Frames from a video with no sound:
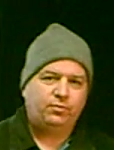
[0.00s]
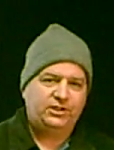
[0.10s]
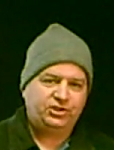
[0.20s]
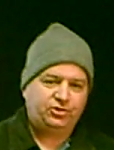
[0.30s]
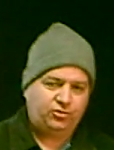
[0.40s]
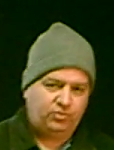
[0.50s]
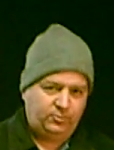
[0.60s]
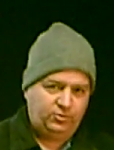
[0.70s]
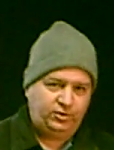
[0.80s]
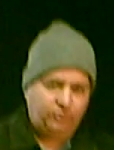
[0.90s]
for British
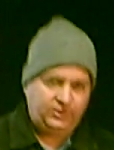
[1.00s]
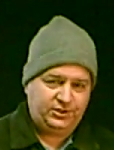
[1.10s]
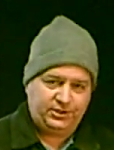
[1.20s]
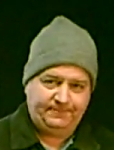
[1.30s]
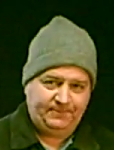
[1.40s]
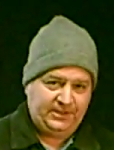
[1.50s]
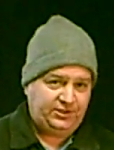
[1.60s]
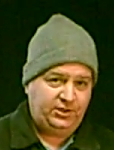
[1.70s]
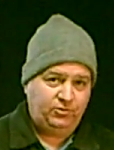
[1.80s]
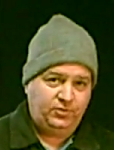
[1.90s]
Thermal Units.
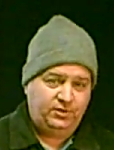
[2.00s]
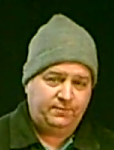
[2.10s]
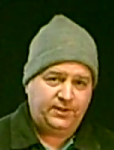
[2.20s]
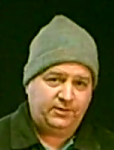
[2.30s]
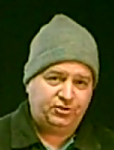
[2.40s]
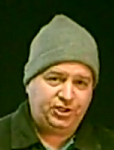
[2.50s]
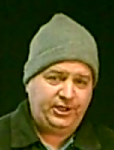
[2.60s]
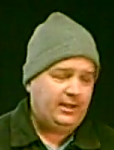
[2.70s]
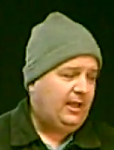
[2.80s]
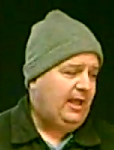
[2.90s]
It's a unit of
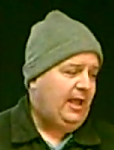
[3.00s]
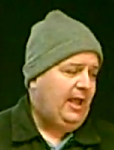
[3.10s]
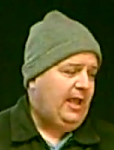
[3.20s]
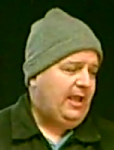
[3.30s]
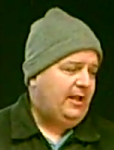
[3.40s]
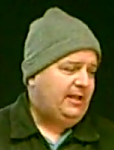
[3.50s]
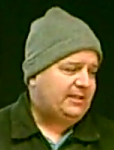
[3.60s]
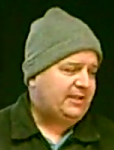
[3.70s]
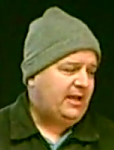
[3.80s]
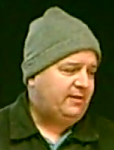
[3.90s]
energy, and
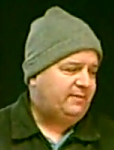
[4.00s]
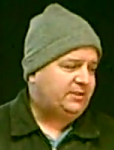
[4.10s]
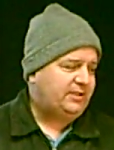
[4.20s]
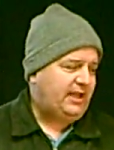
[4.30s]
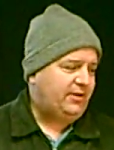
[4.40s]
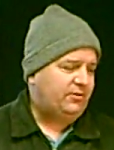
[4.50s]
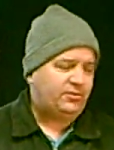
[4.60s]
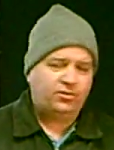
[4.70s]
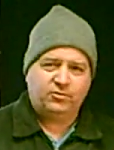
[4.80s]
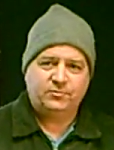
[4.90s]
that's kind of the
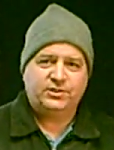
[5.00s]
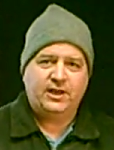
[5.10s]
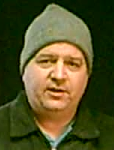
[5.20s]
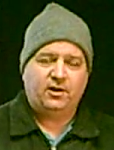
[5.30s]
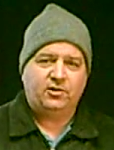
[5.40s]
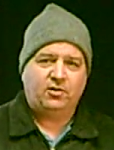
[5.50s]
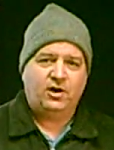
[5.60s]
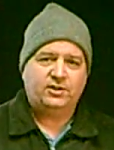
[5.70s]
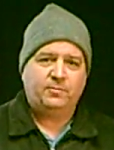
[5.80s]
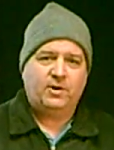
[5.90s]
standard terms that are
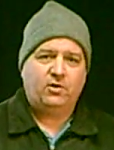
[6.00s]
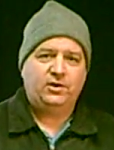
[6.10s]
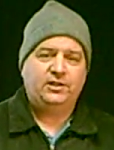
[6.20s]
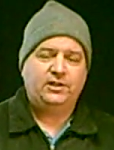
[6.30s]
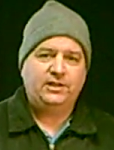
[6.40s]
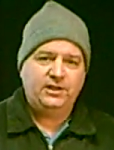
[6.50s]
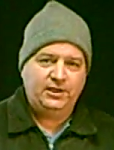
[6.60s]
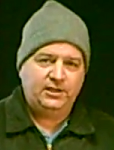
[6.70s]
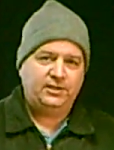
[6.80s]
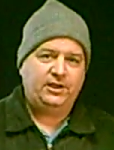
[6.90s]
talked about in the
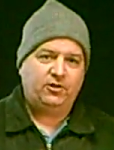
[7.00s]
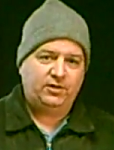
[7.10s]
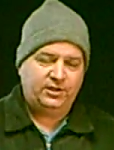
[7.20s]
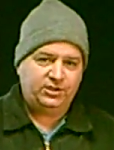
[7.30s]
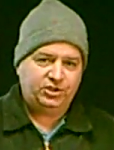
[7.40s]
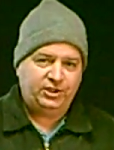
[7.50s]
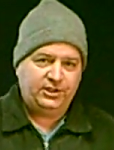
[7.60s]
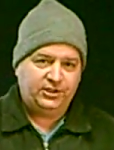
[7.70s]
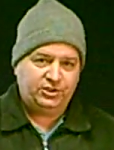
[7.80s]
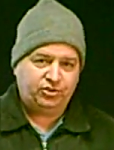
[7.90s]
heating and the air
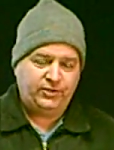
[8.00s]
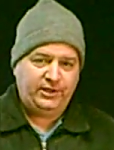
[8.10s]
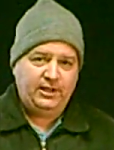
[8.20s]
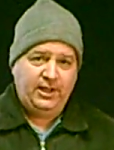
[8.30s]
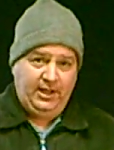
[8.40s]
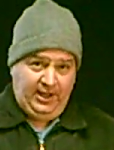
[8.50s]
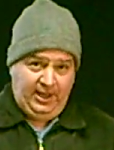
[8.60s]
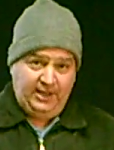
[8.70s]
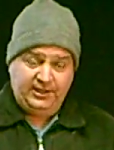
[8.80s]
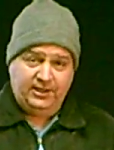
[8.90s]
conditioning industry,
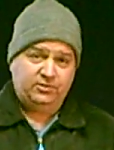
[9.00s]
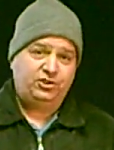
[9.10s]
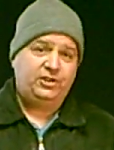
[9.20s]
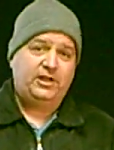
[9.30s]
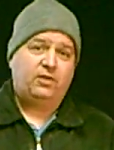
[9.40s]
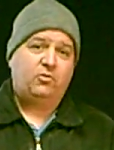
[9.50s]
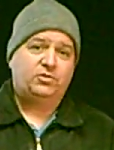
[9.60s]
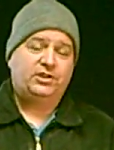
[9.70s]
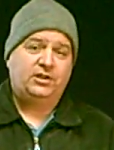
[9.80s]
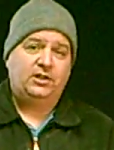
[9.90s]
and the energy that
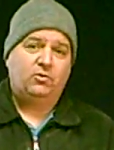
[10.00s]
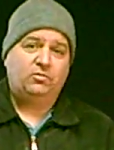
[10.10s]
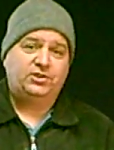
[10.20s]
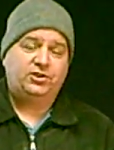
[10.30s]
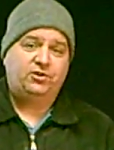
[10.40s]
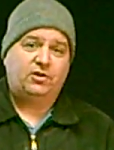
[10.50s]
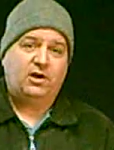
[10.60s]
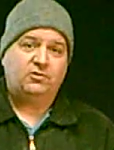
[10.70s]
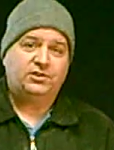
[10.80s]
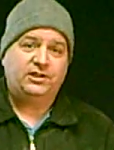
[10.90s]
goes into your
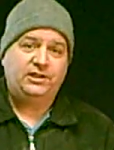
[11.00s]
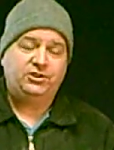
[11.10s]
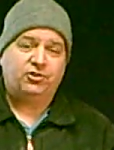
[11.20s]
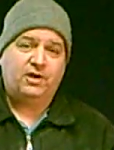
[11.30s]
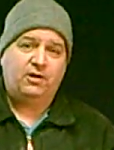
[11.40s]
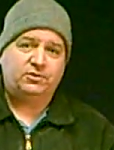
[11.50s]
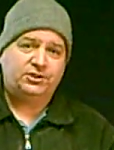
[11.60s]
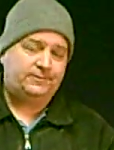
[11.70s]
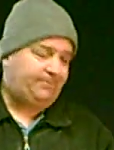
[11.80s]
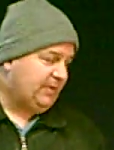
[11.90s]
house and heats your
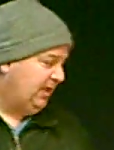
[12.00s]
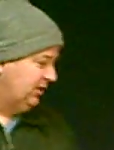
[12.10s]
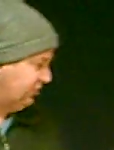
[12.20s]
house.